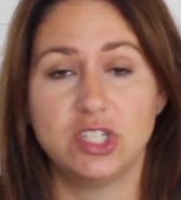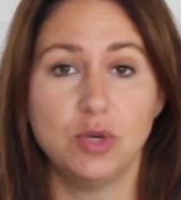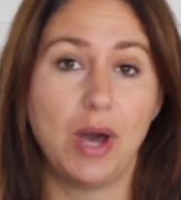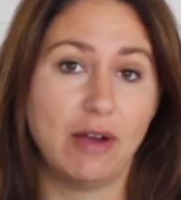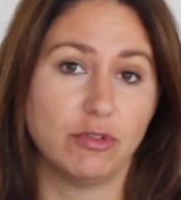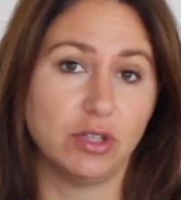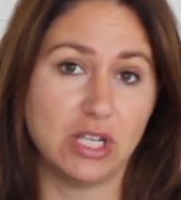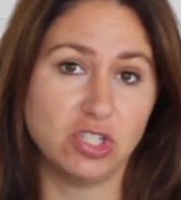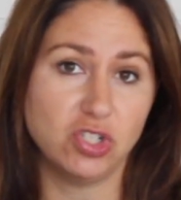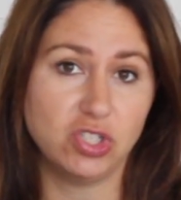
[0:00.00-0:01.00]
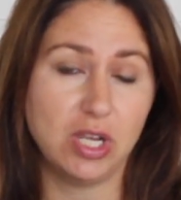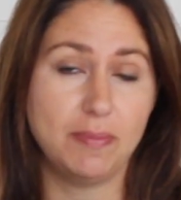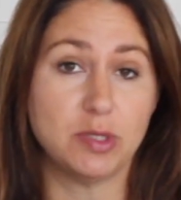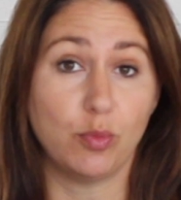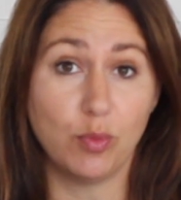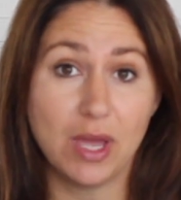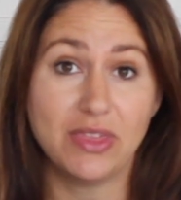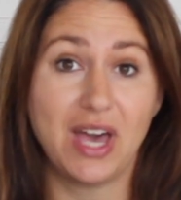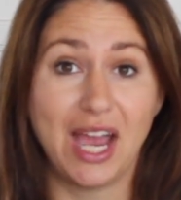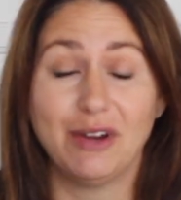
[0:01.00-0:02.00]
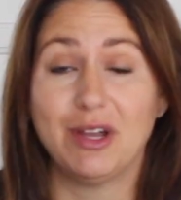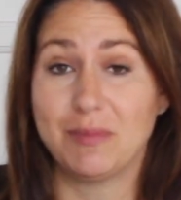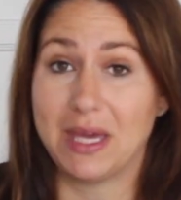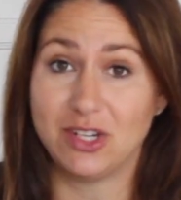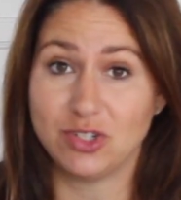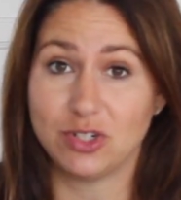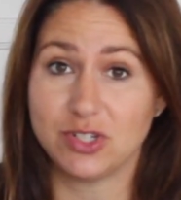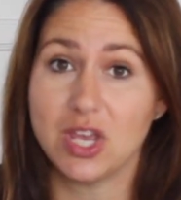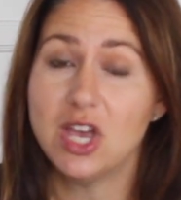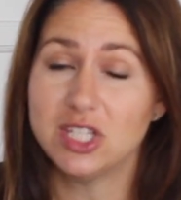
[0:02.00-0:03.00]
do have relationships with hiring managers.